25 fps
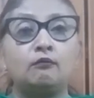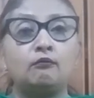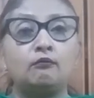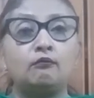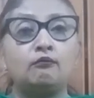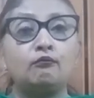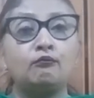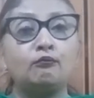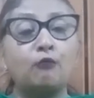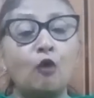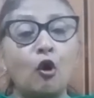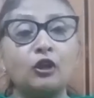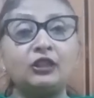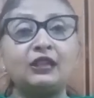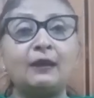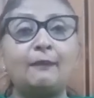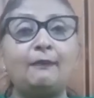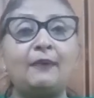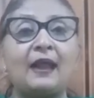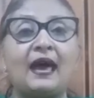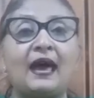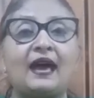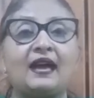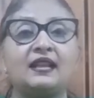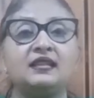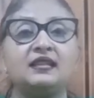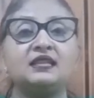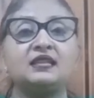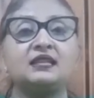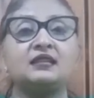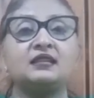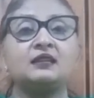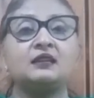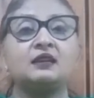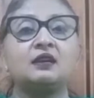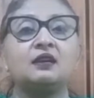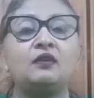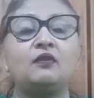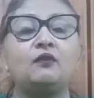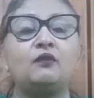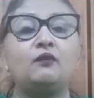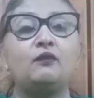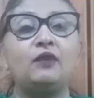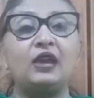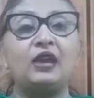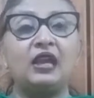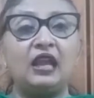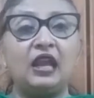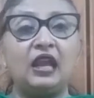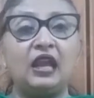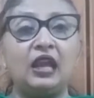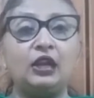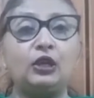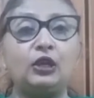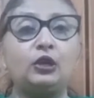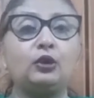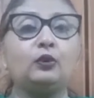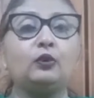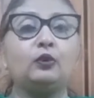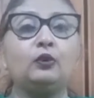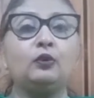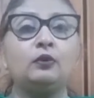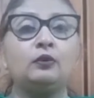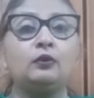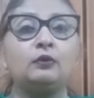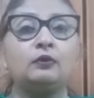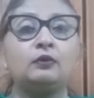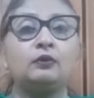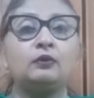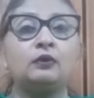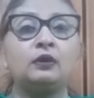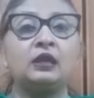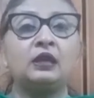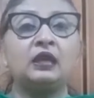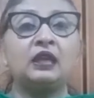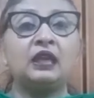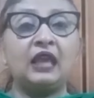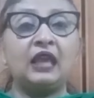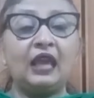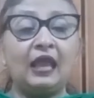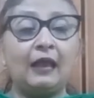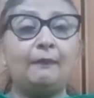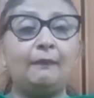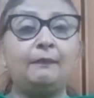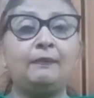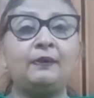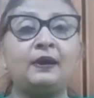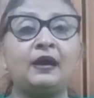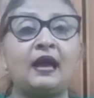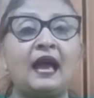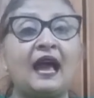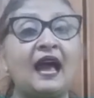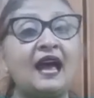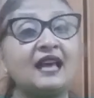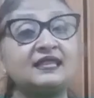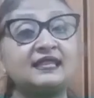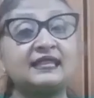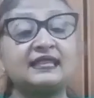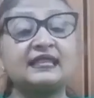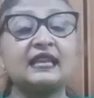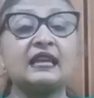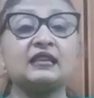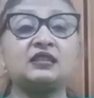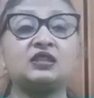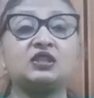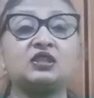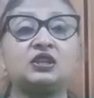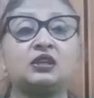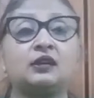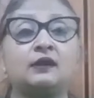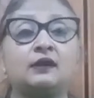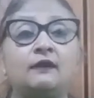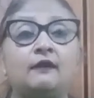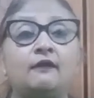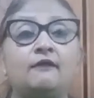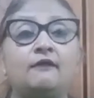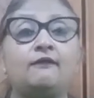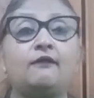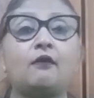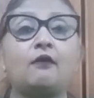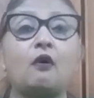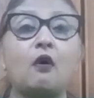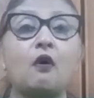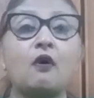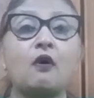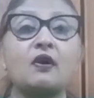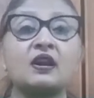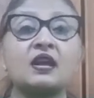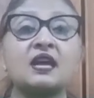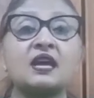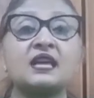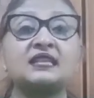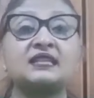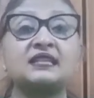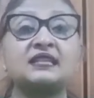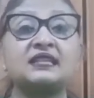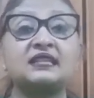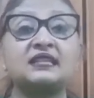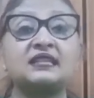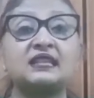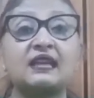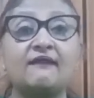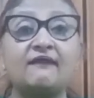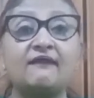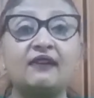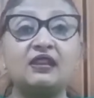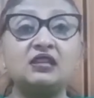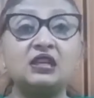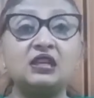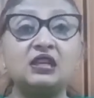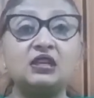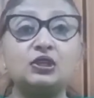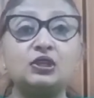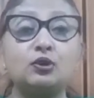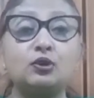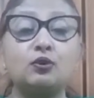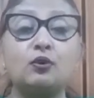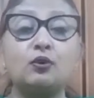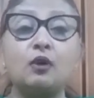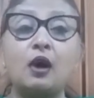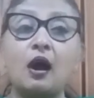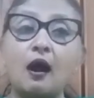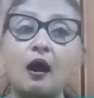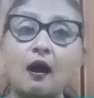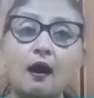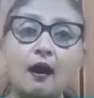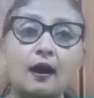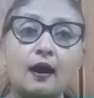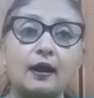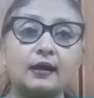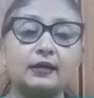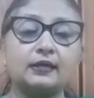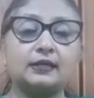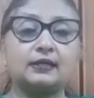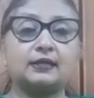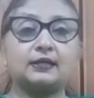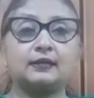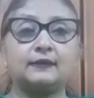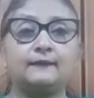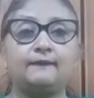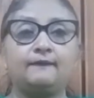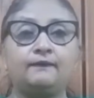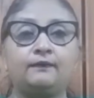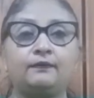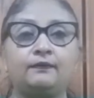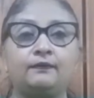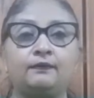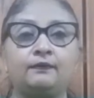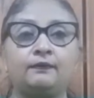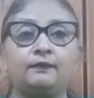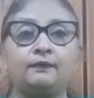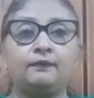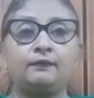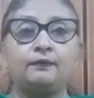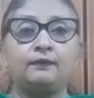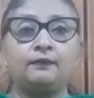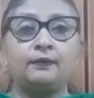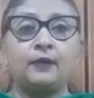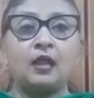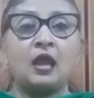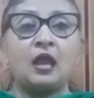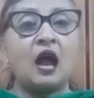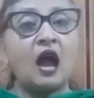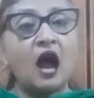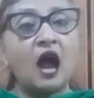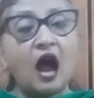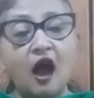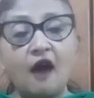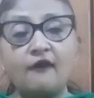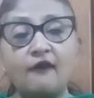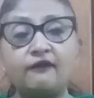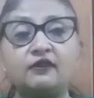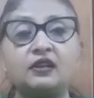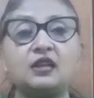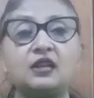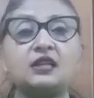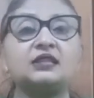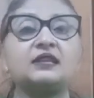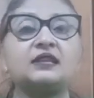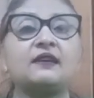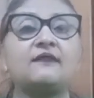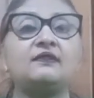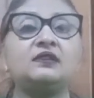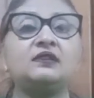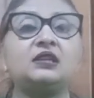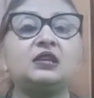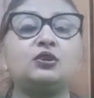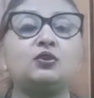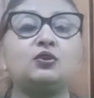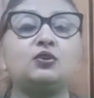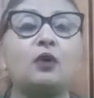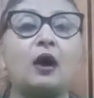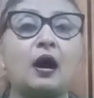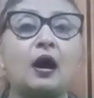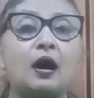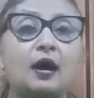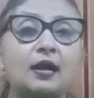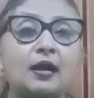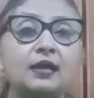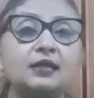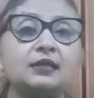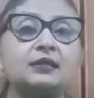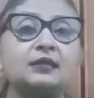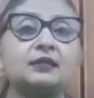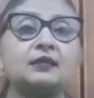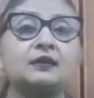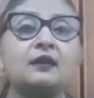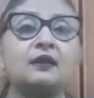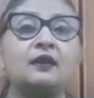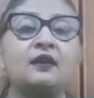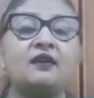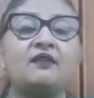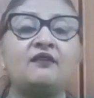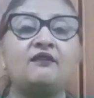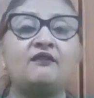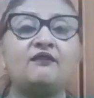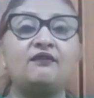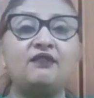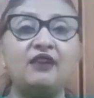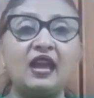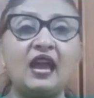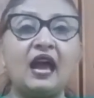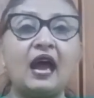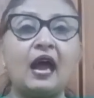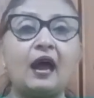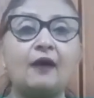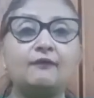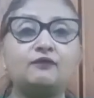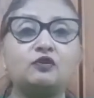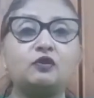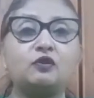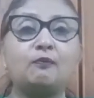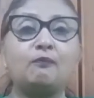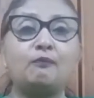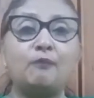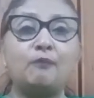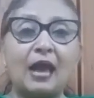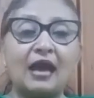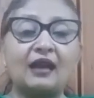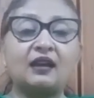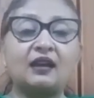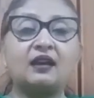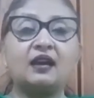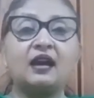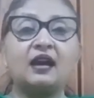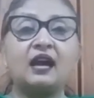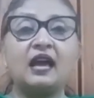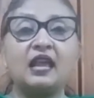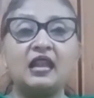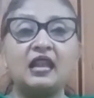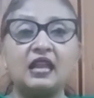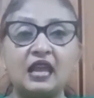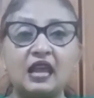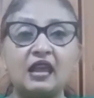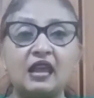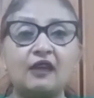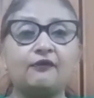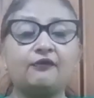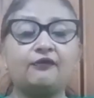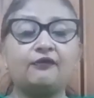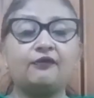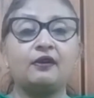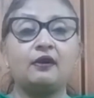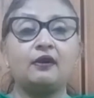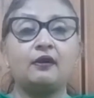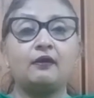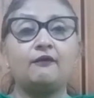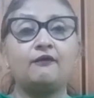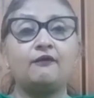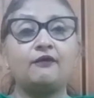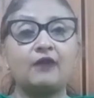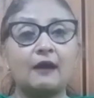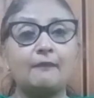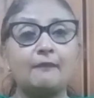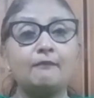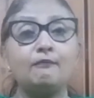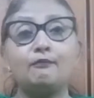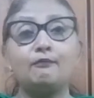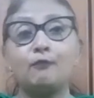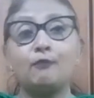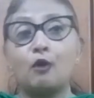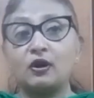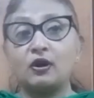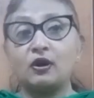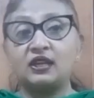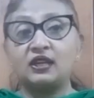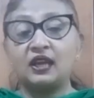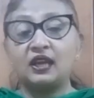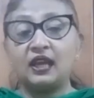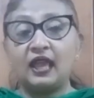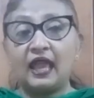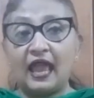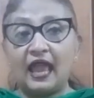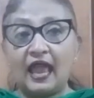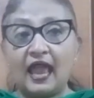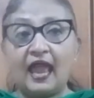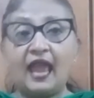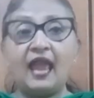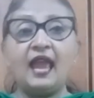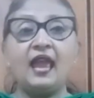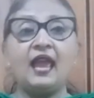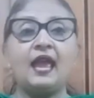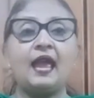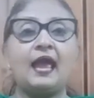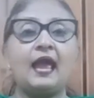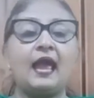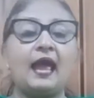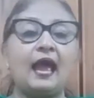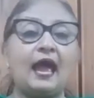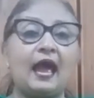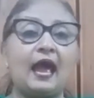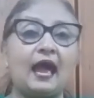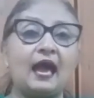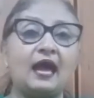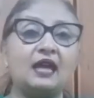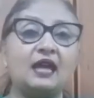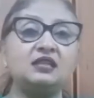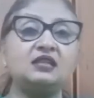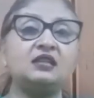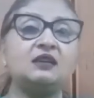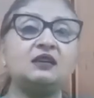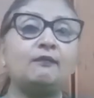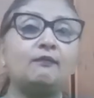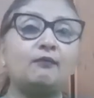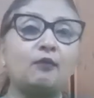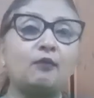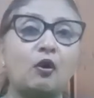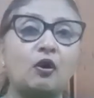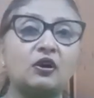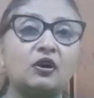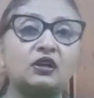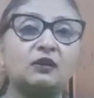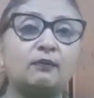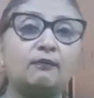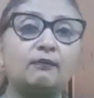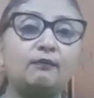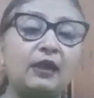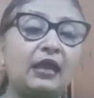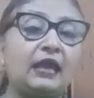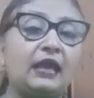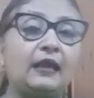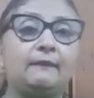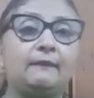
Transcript: Both the plants we need to keep as such for 72 hours. After 72 hours, we have to pluck a leaf from pot A and pot B